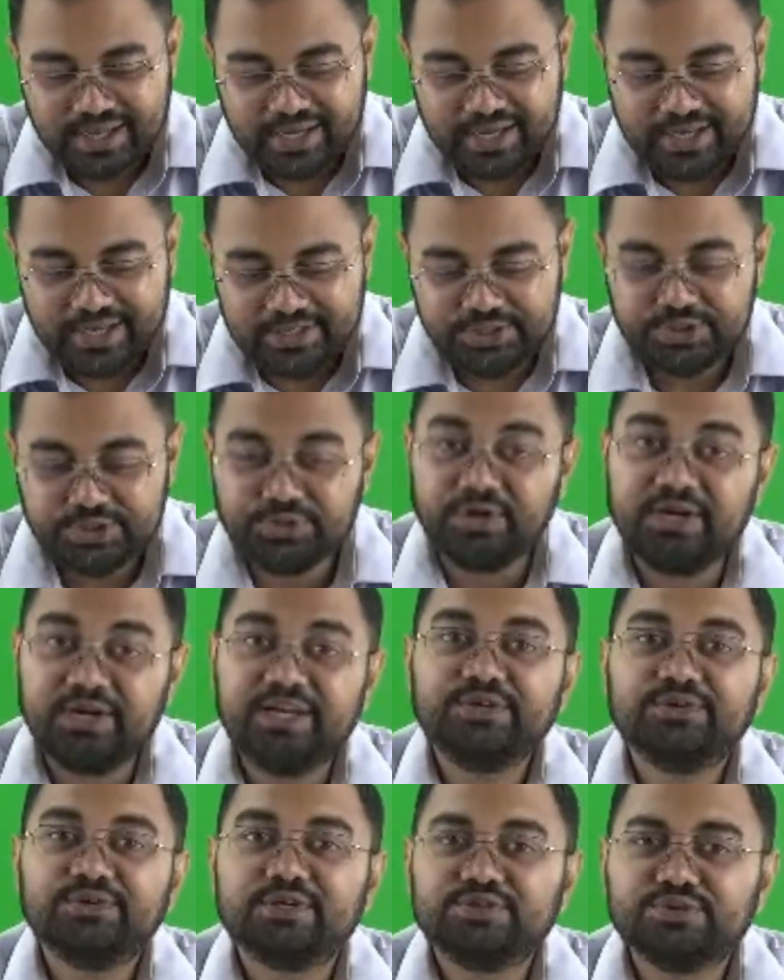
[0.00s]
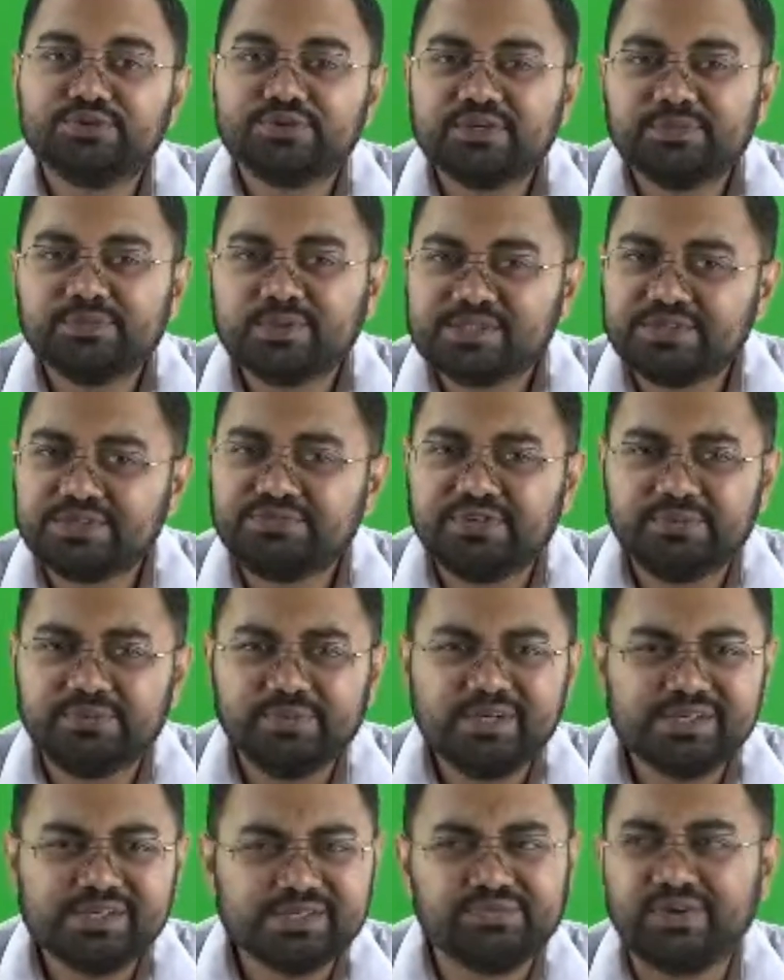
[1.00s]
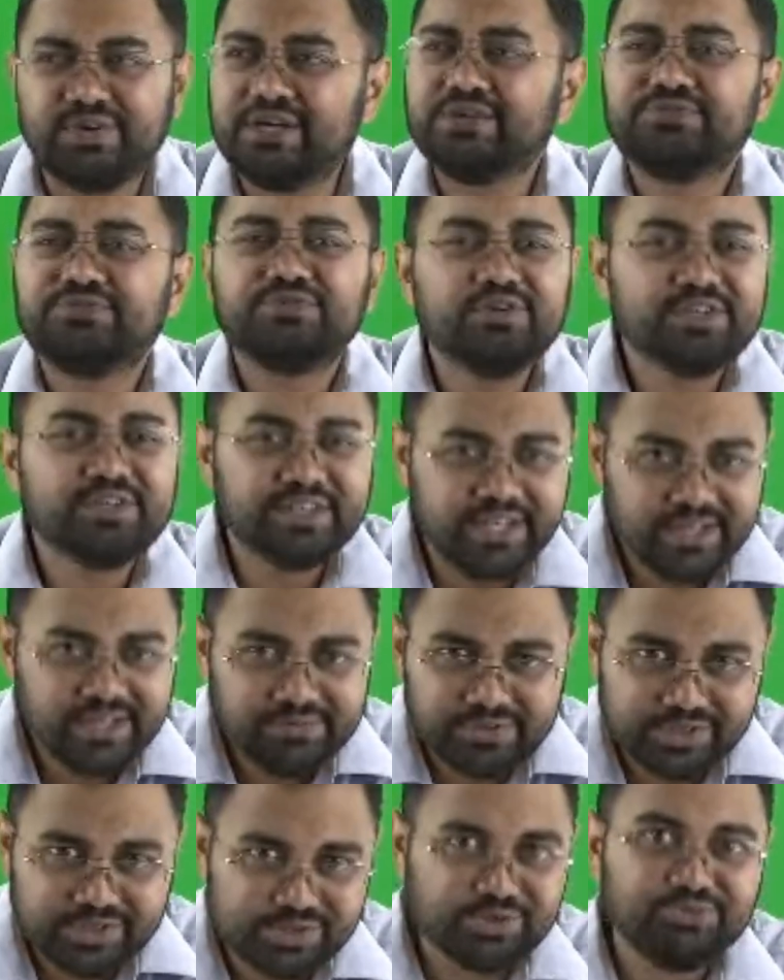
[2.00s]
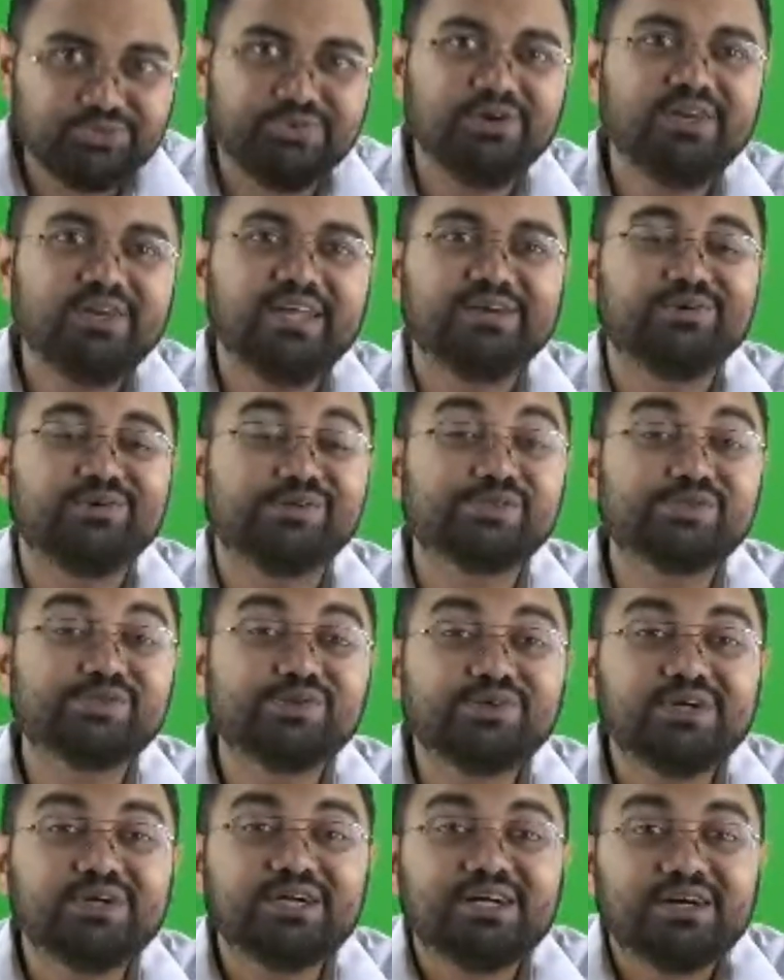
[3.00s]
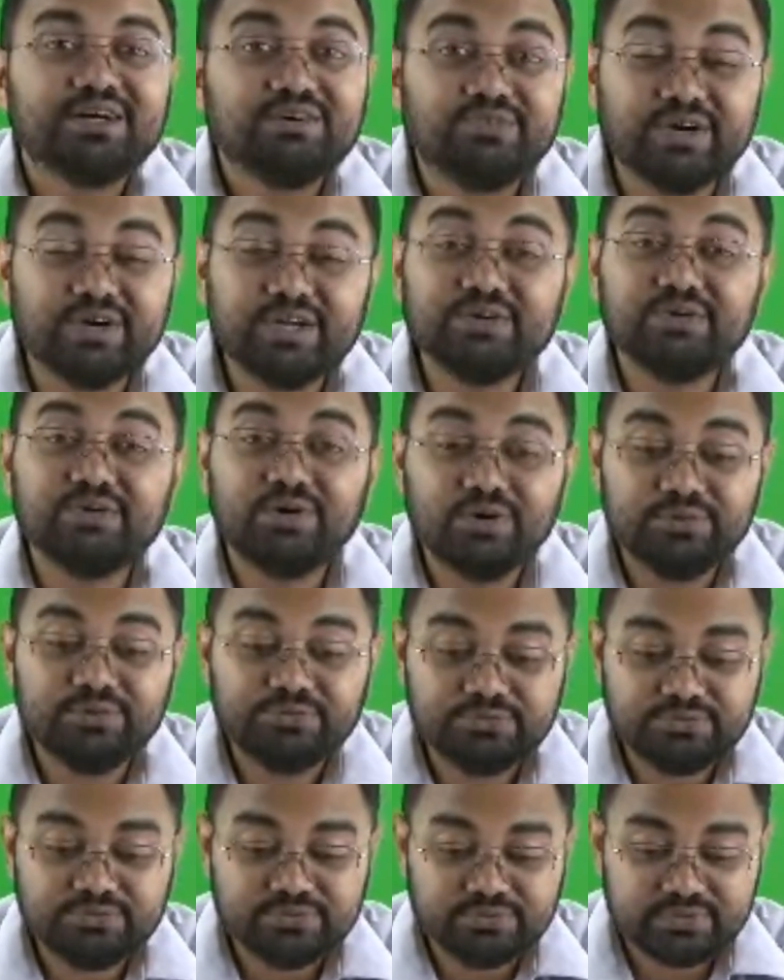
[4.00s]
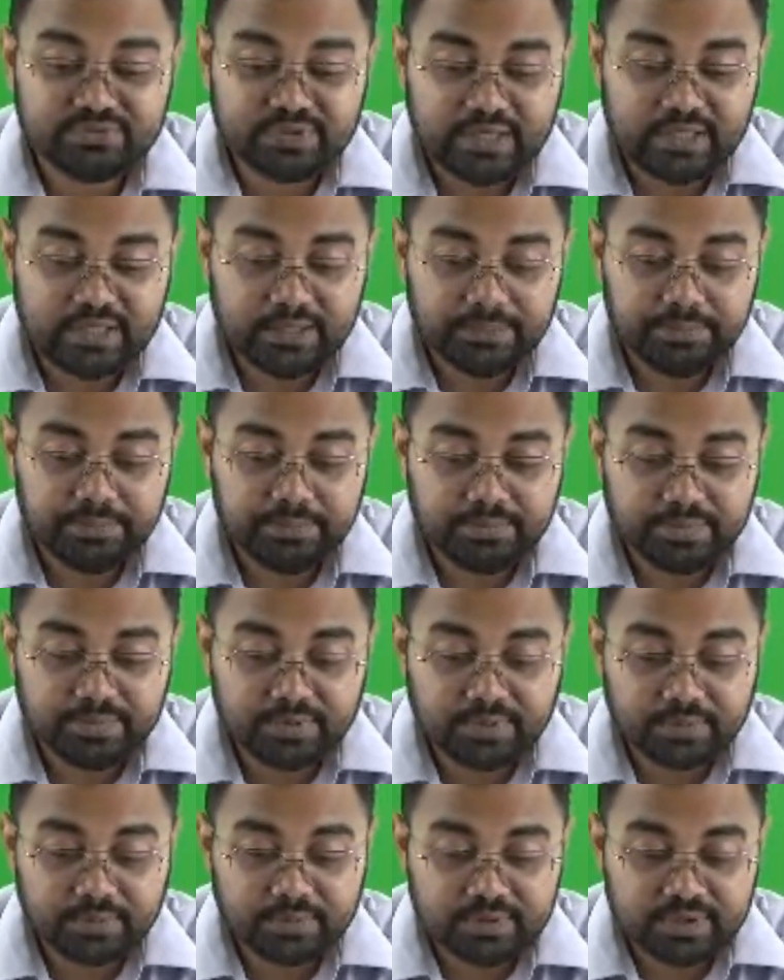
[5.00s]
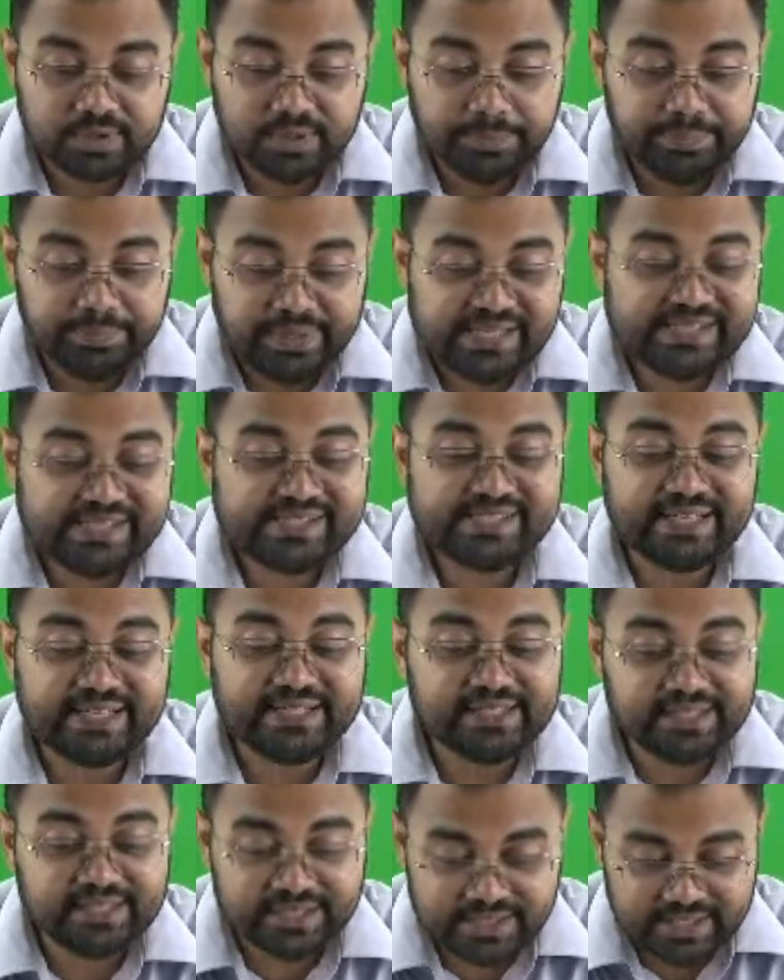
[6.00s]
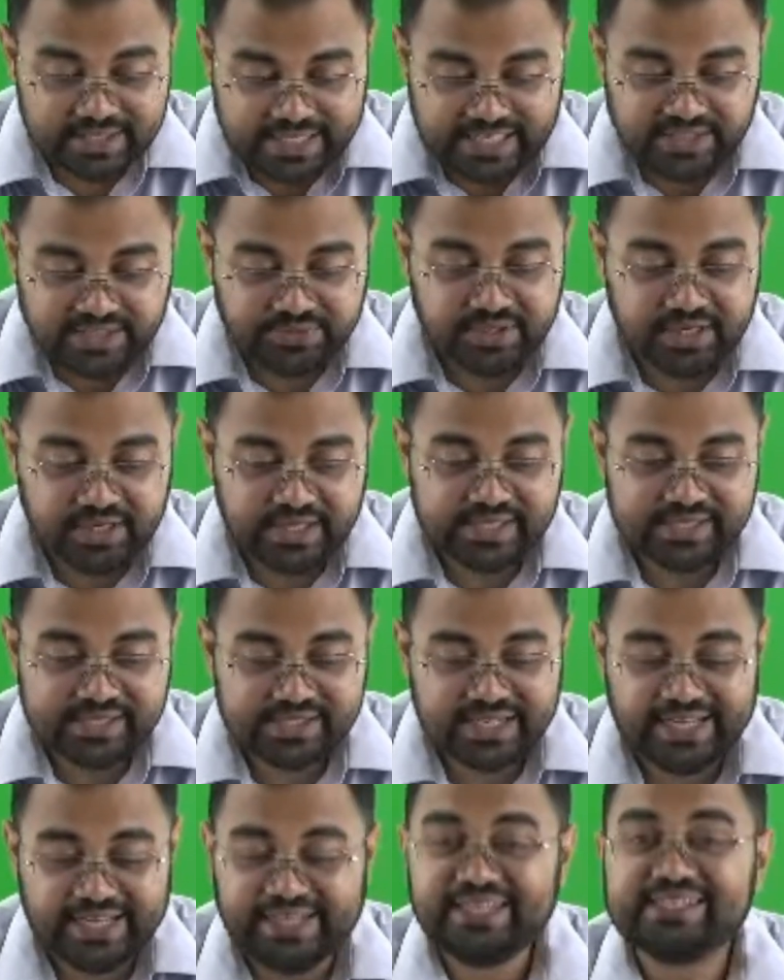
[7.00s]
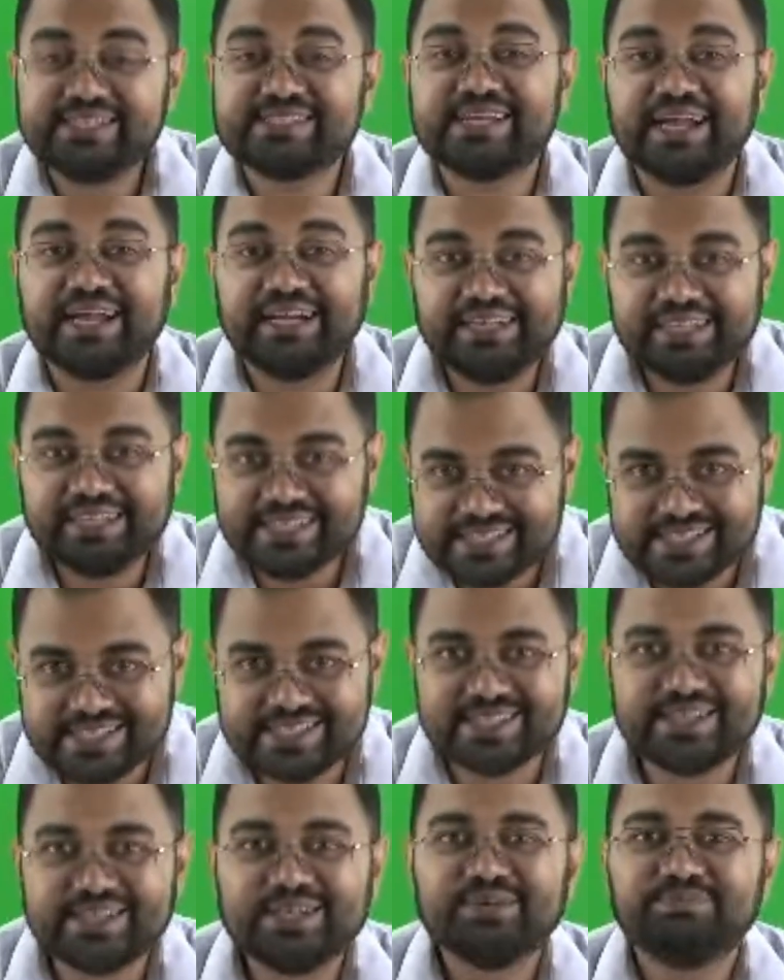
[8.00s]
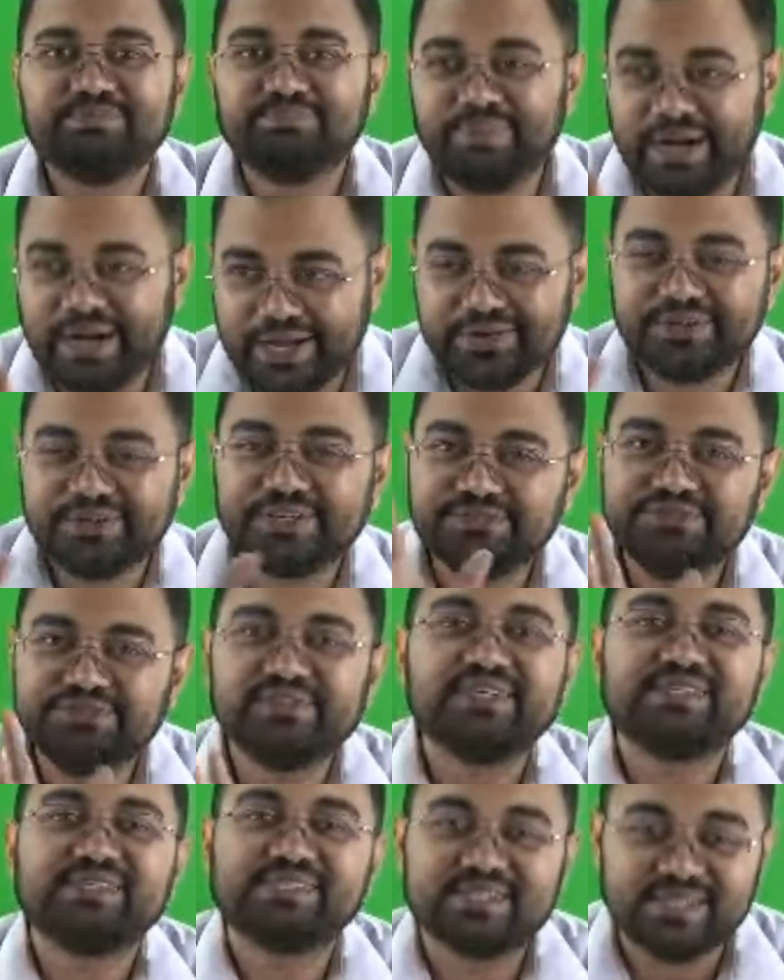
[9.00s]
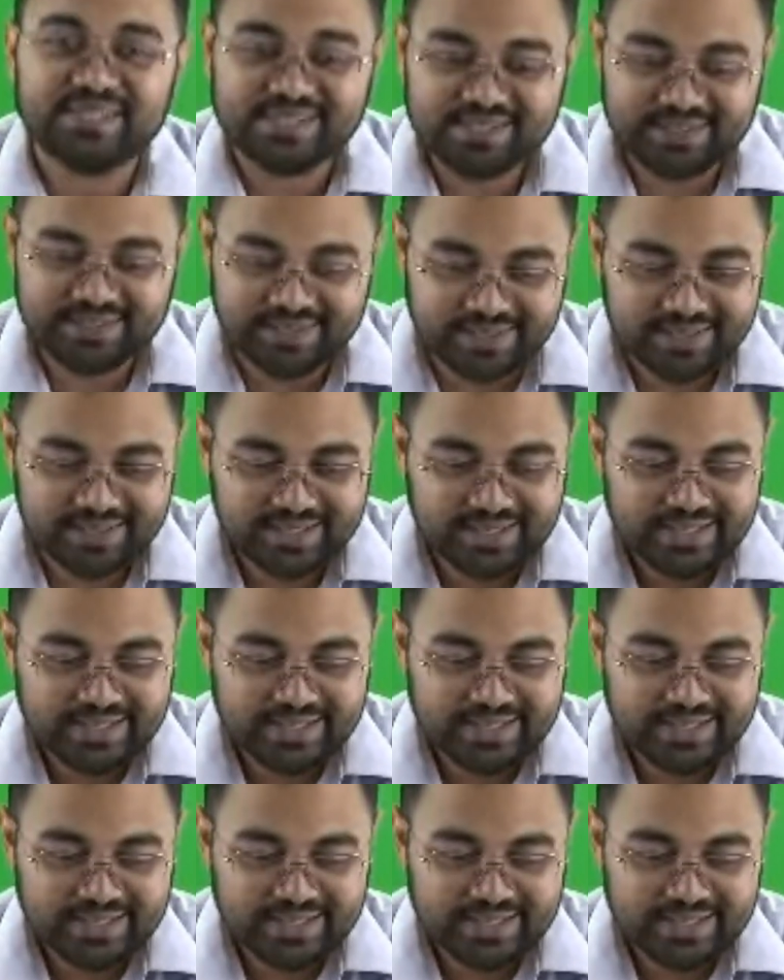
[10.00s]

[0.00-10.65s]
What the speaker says: And Surely You Are Joking, Mr. Feynman is a wonderful read, first of all, and also one of the best sellers as far as any scientist's biography is concerned.